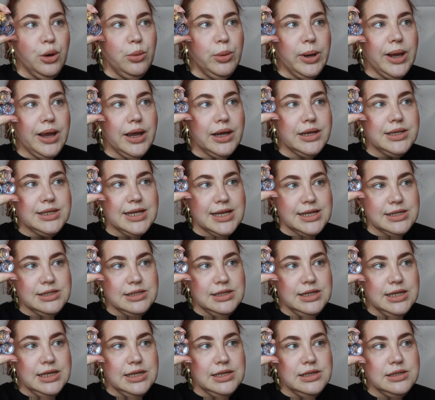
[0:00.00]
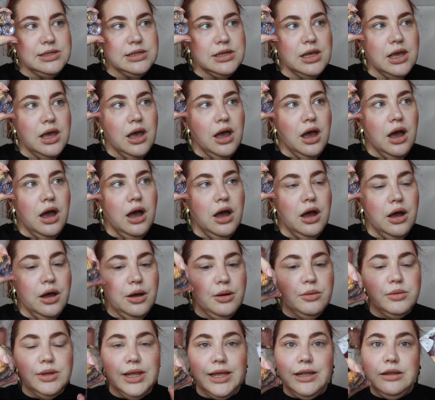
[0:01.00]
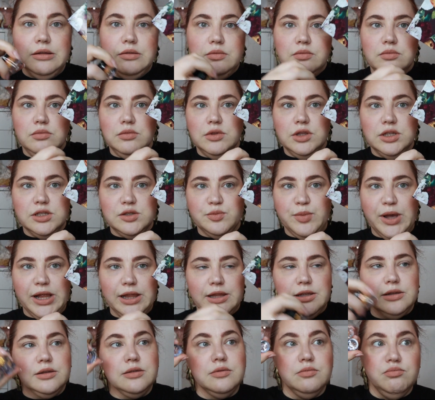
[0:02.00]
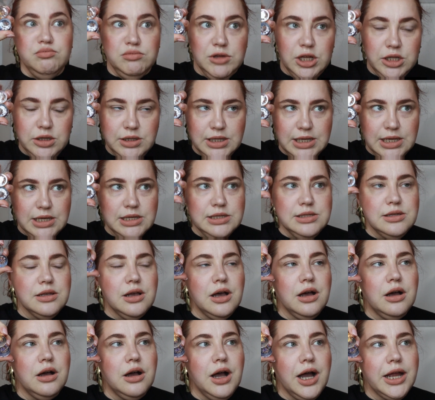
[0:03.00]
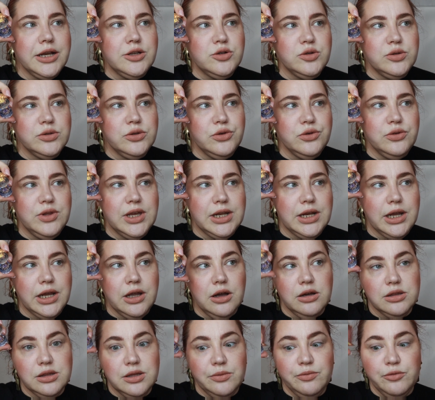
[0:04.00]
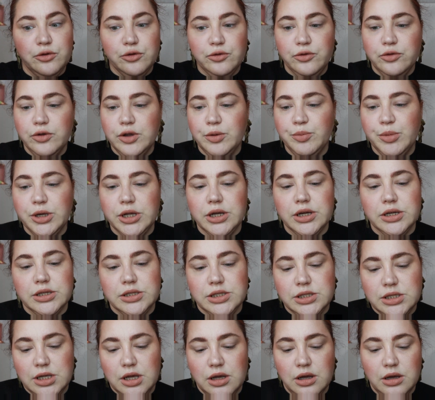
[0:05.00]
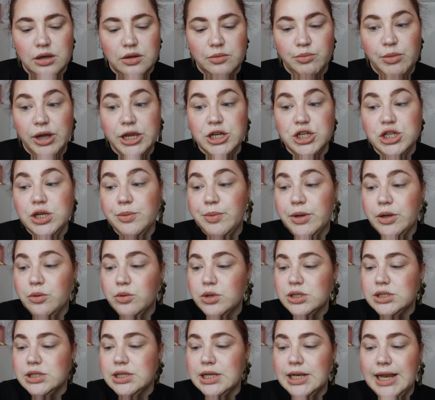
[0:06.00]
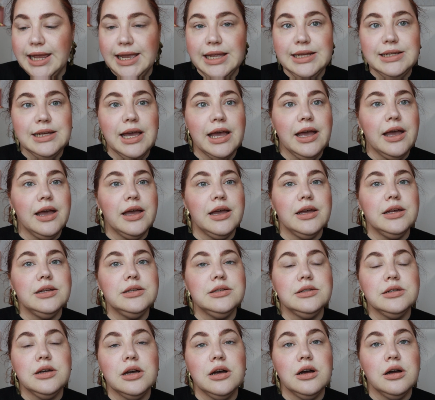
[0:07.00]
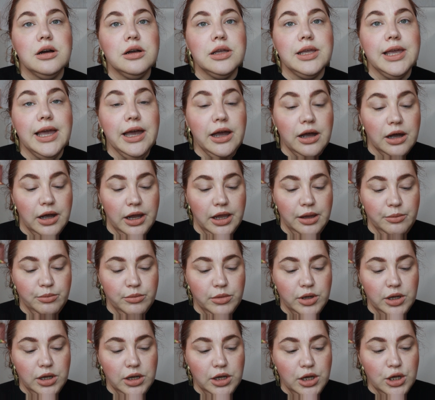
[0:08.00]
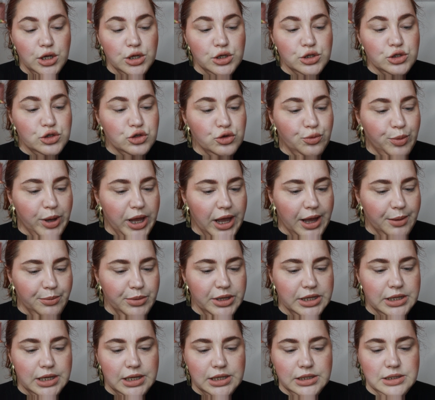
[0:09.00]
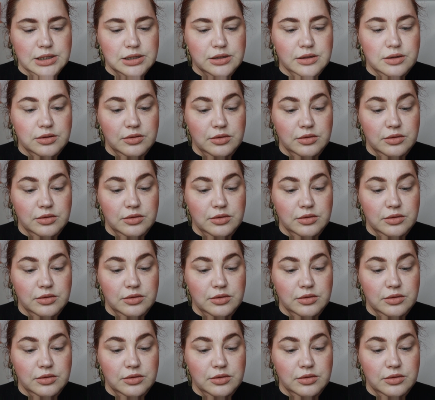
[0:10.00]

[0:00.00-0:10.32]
where I test these, like this palette, not these. I told you that I got them for free because my shipping was delayed, and yeah, I'm super happy that